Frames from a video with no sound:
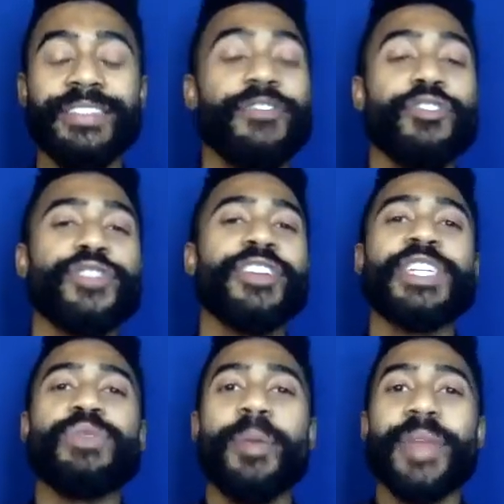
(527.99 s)
First of all,
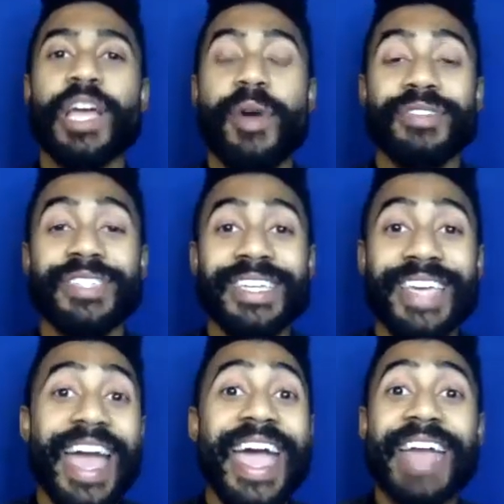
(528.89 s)
didn't want me to come out as
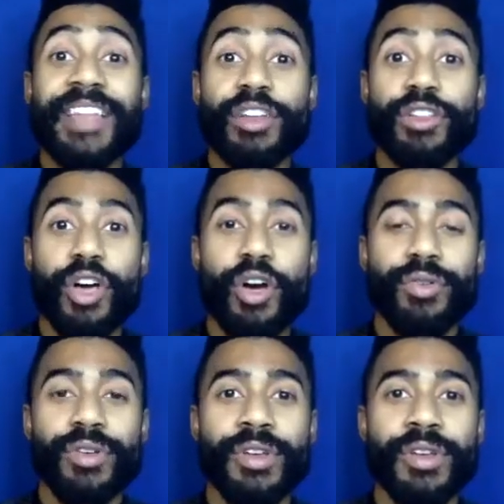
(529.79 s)
gay, let
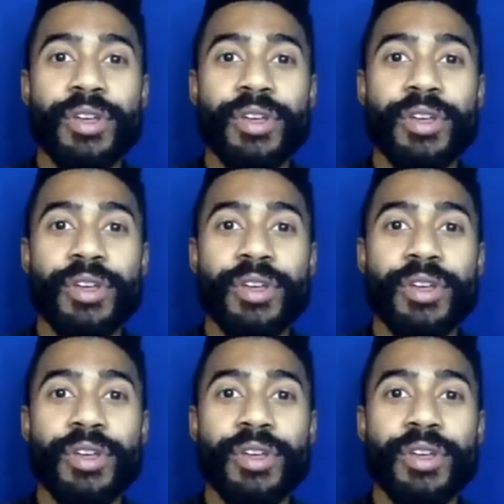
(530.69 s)
alone,